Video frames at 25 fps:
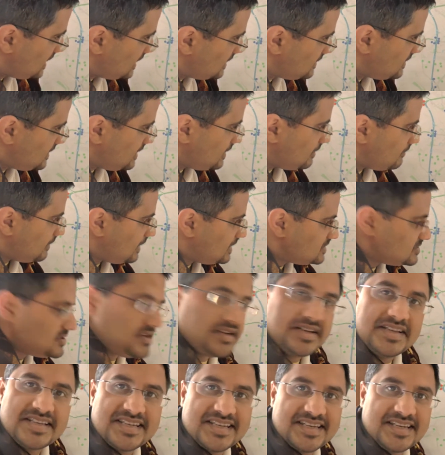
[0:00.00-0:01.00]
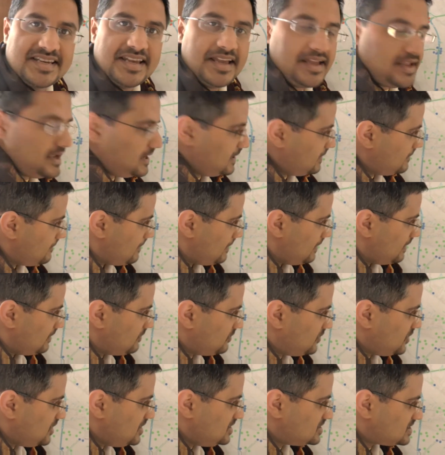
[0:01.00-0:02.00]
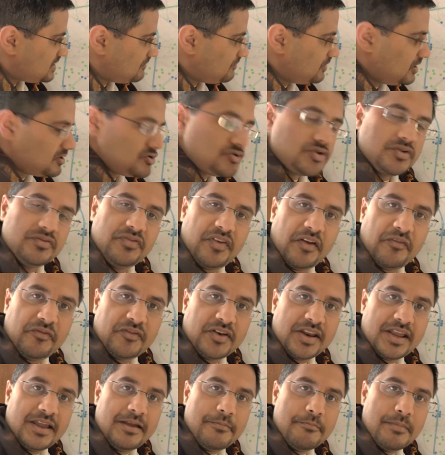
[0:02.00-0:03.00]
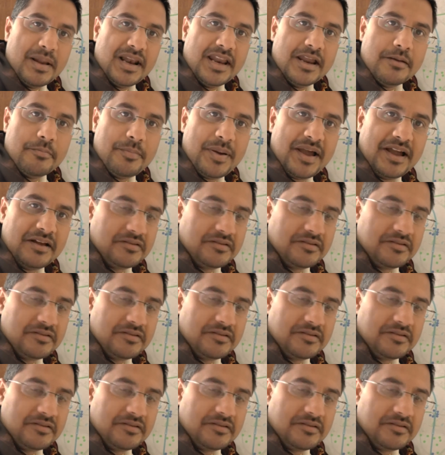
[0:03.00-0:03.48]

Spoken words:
Now, as you can see, the £750 million